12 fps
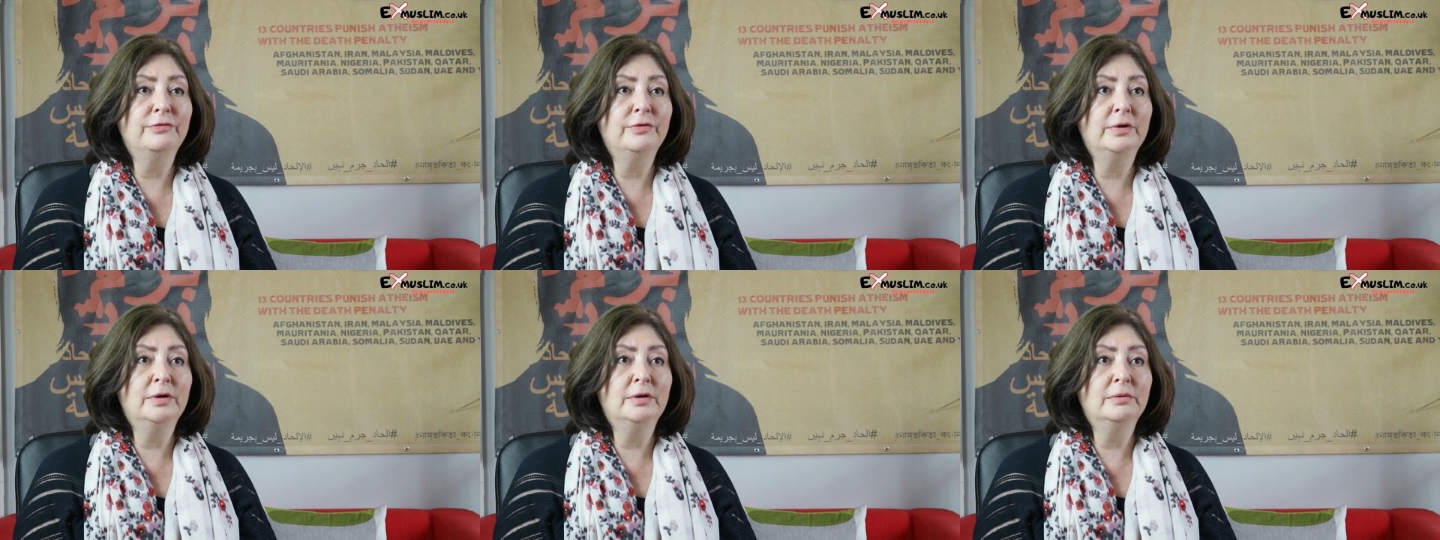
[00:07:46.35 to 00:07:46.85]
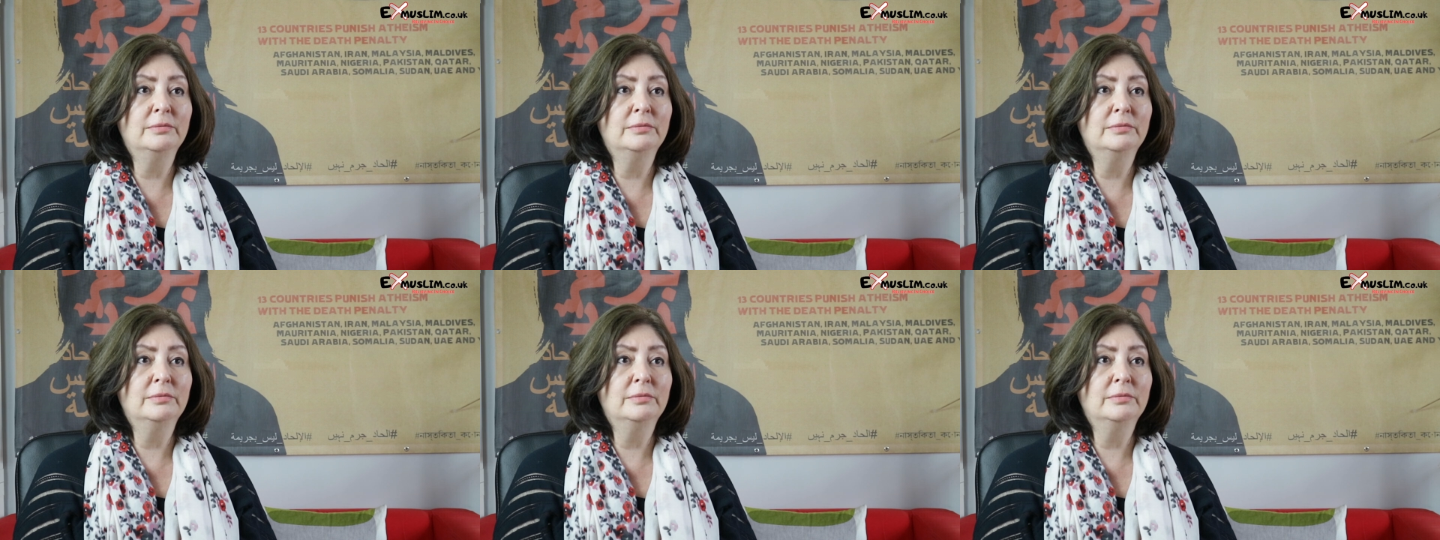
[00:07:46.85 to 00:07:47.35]
Um,
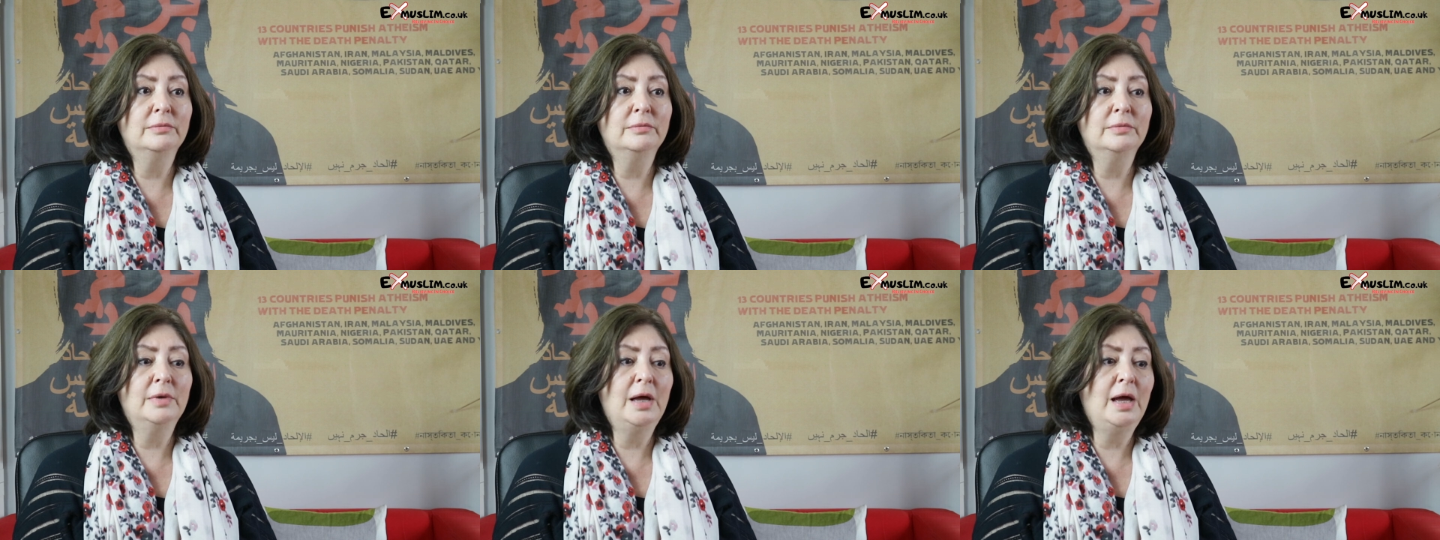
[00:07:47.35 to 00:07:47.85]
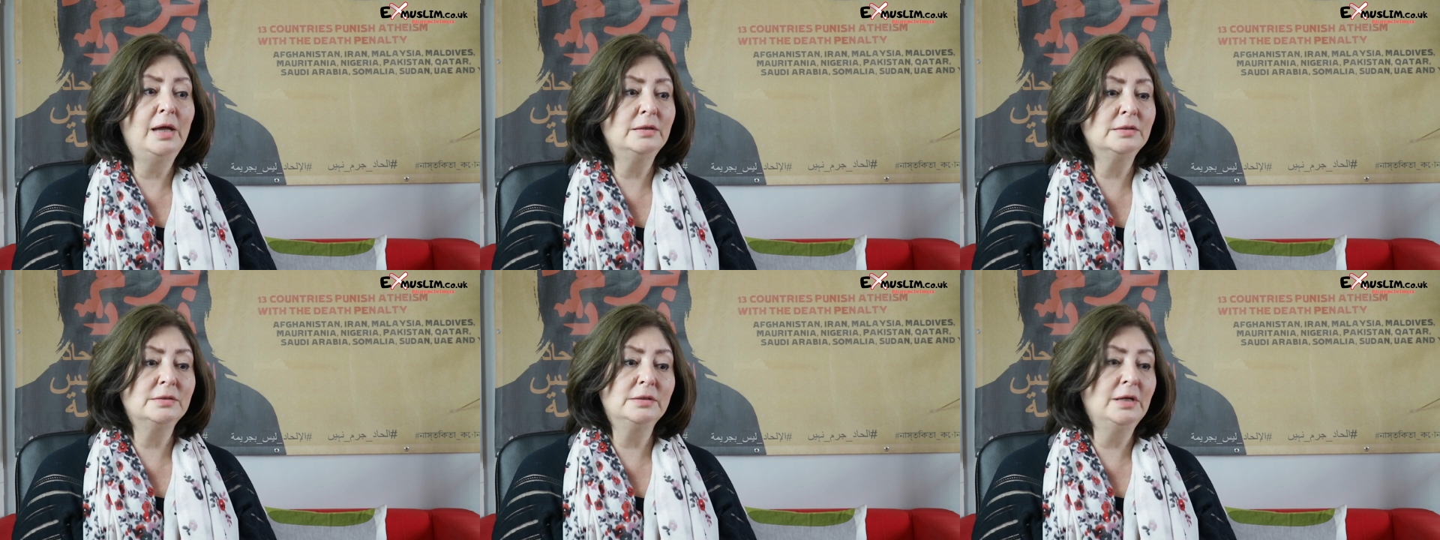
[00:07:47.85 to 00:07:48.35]

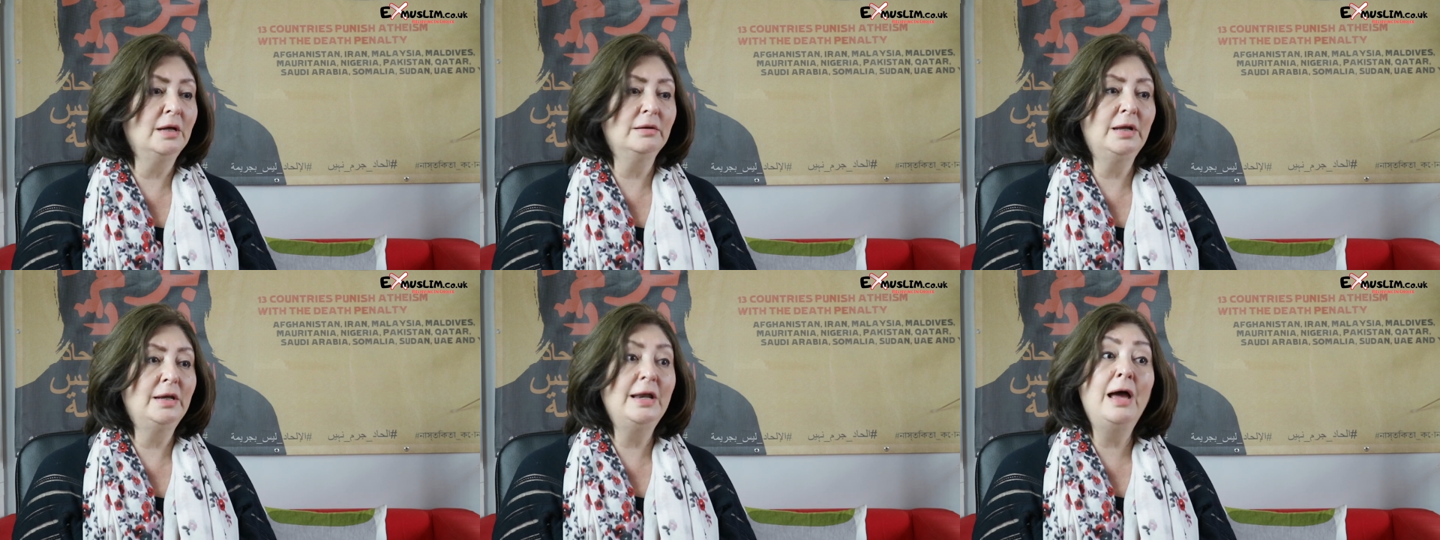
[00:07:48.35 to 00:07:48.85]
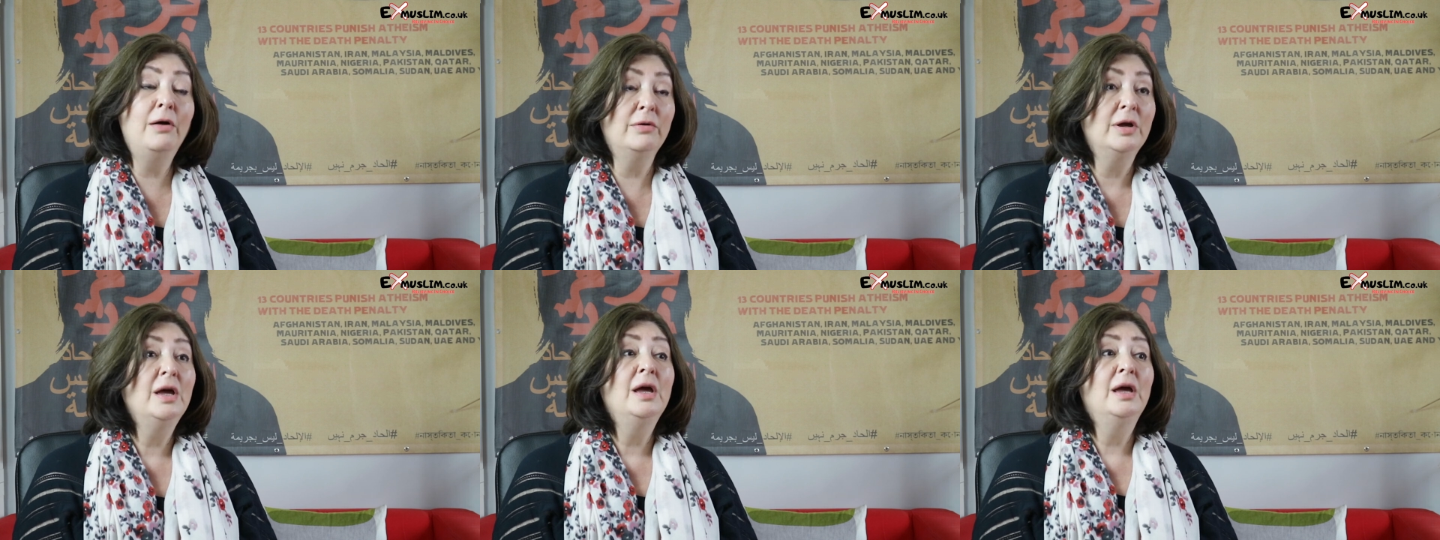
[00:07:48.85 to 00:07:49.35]
and yeah, and
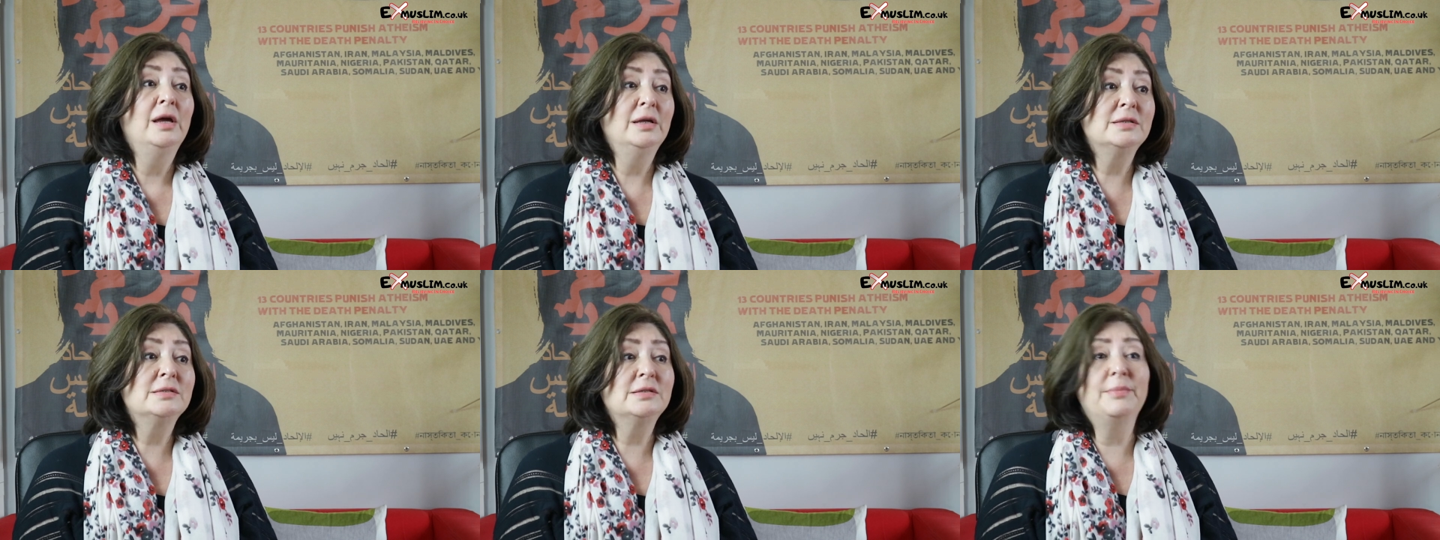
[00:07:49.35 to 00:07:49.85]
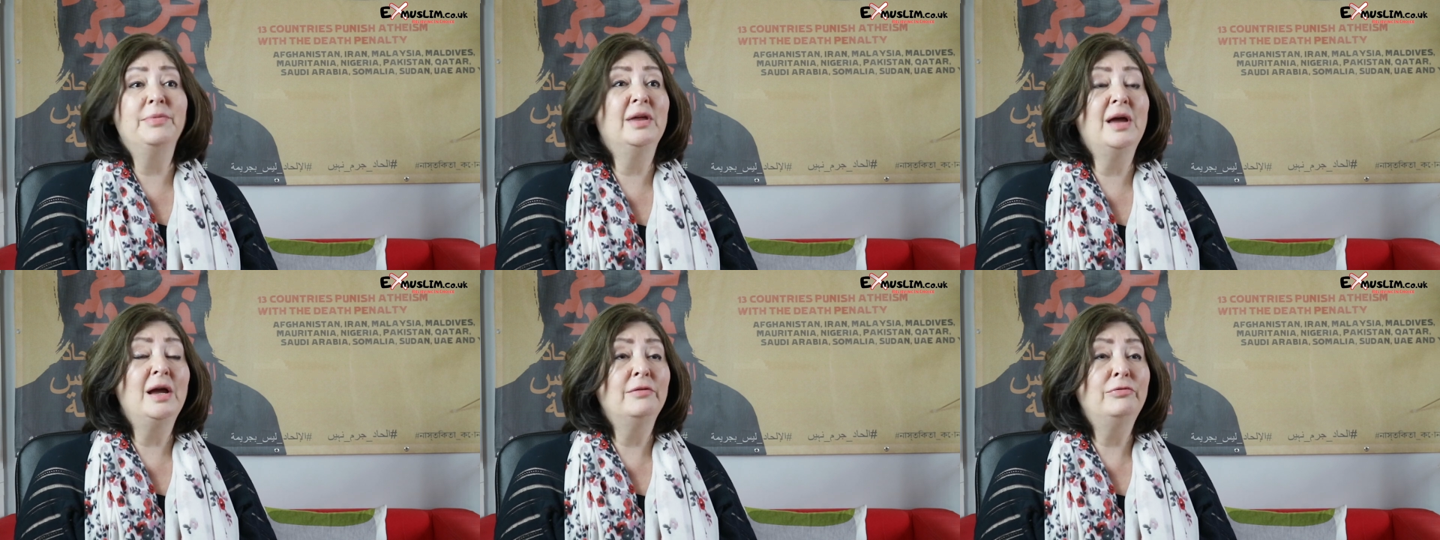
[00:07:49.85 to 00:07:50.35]
now it's something
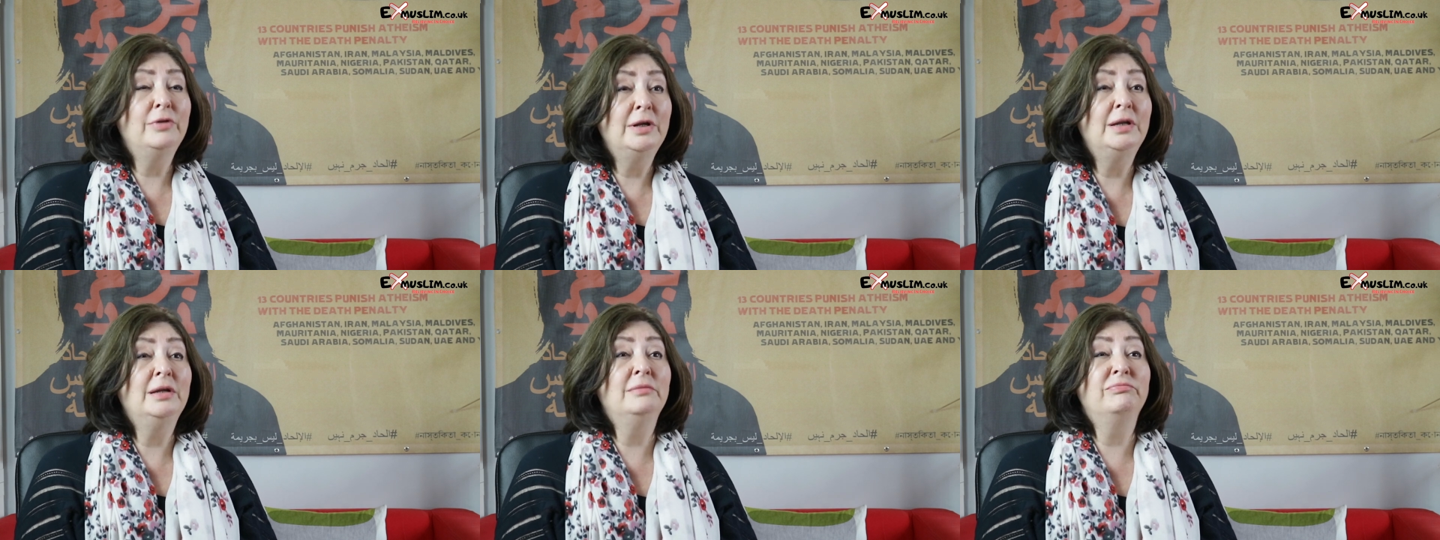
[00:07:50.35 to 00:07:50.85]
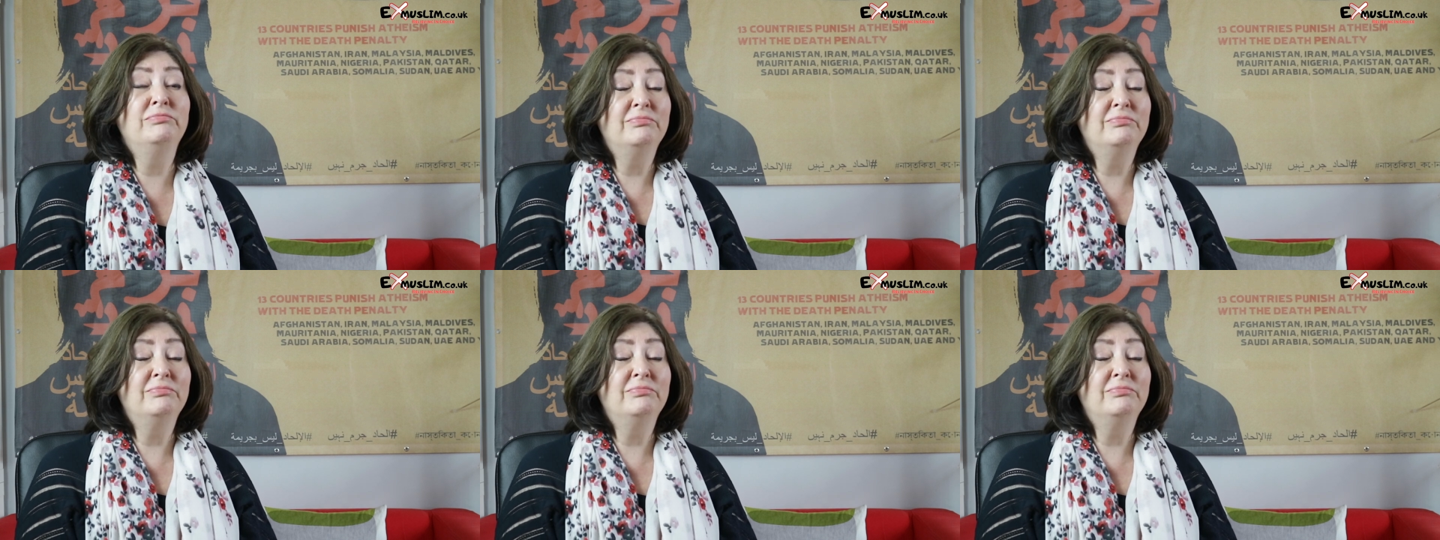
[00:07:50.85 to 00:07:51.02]
I really